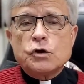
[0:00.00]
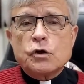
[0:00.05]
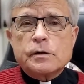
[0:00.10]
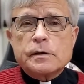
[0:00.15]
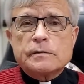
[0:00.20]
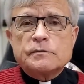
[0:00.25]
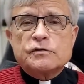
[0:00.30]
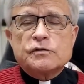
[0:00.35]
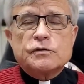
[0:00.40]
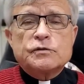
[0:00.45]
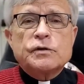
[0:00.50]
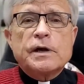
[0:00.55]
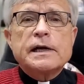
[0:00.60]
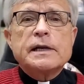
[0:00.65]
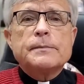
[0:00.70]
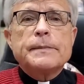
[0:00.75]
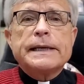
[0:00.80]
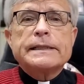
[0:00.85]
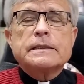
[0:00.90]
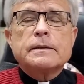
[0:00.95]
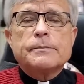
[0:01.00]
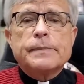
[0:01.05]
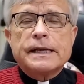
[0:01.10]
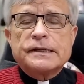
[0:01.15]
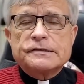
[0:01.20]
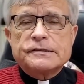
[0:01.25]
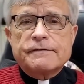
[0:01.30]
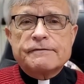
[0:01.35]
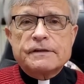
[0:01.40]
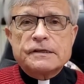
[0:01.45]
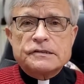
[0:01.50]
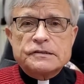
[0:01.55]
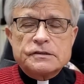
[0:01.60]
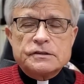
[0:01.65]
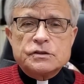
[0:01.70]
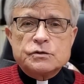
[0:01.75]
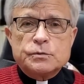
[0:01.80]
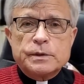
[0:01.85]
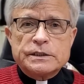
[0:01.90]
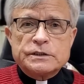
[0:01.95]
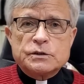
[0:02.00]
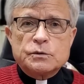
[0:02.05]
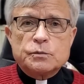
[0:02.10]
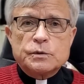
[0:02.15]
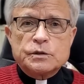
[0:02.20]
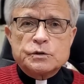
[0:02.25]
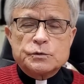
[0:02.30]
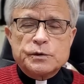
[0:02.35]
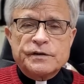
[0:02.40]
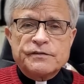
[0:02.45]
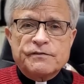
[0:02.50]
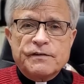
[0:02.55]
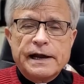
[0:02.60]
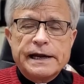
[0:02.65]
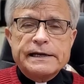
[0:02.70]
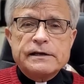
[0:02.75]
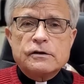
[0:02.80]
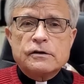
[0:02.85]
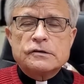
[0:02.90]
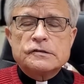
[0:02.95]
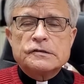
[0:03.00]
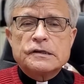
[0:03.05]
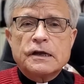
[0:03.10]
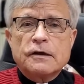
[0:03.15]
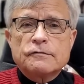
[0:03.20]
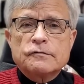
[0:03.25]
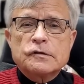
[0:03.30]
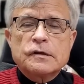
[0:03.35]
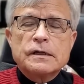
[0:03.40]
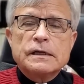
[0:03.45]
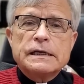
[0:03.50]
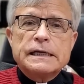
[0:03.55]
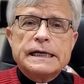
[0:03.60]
Joachim's, we're trying to make the best of the situation which we find ourselves